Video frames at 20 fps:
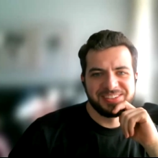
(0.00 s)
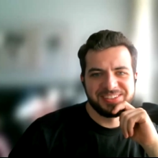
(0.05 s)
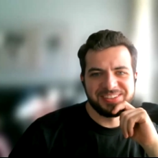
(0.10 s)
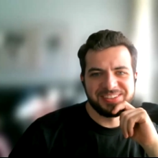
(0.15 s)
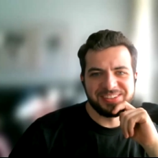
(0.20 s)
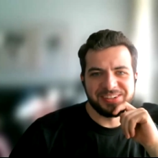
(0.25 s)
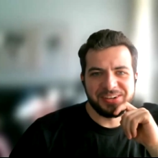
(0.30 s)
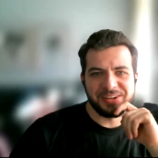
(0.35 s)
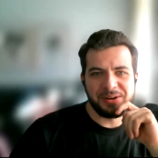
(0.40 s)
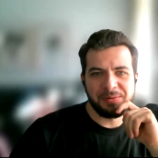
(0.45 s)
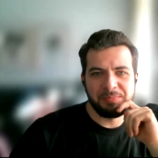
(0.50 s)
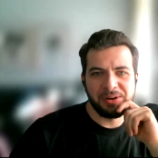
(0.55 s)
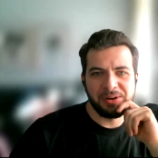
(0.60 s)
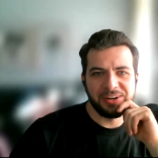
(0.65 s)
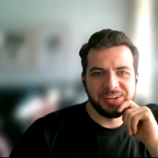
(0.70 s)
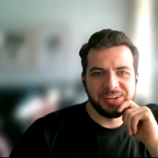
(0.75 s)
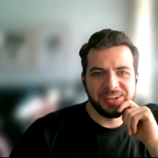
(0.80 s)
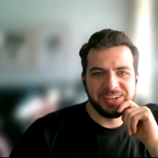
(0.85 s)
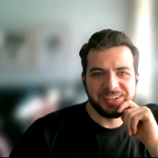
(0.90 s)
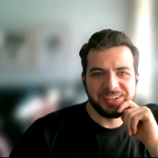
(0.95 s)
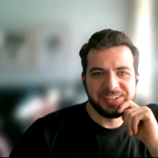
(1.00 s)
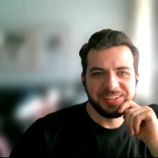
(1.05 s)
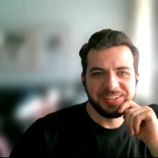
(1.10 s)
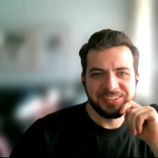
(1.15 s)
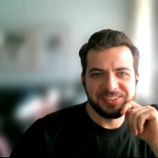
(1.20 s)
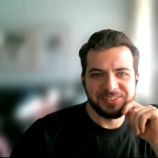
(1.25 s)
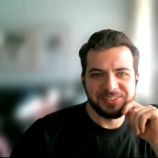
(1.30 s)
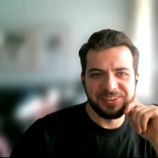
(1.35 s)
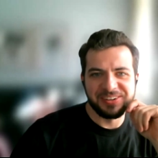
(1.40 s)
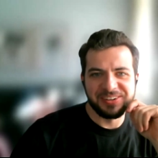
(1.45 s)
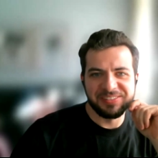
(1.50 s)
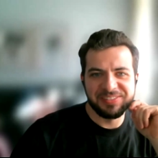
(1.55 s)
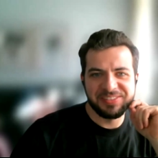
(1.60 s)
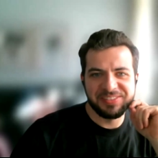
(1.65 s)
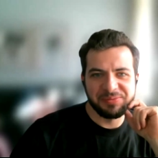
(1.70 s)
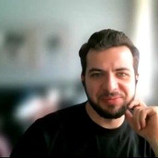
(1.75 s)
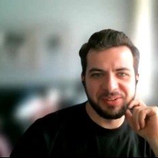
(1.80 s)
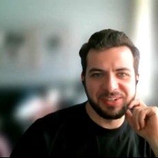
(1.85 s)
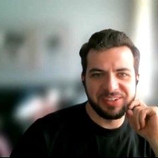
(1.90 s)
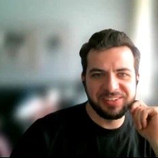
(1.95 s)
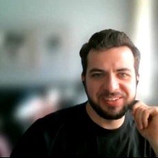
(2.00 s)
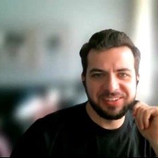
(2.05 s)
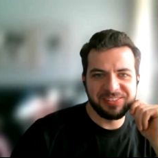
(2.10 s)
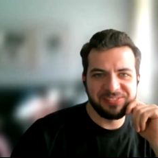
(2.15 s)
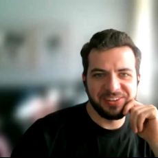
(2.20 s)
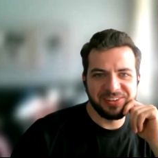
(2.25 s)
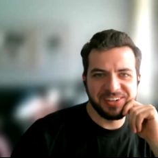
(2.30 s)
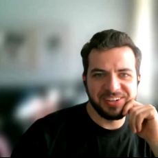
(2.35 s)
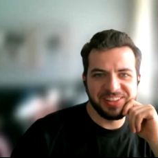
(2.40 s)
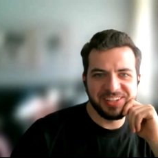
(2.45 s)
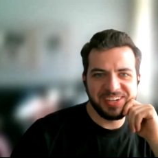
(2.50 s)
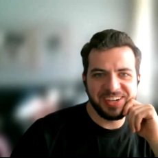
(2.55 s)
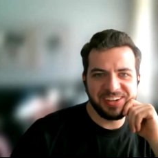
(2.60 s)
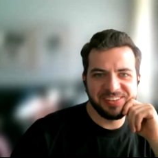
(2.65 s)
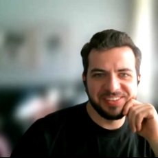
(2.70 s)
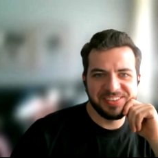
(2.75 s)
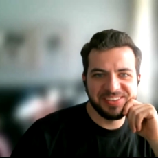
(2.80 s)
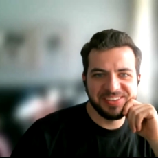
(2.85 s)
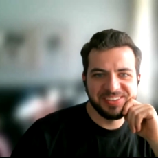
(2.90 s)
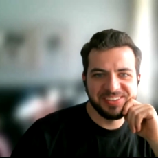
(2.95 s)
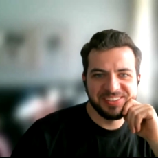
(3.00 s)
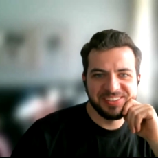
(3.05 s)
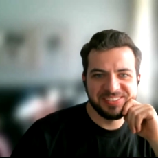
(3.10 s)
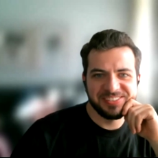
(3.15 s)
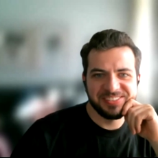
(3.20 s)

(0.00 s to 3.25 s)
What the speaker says: Look into parking so we don't have someone in front of the house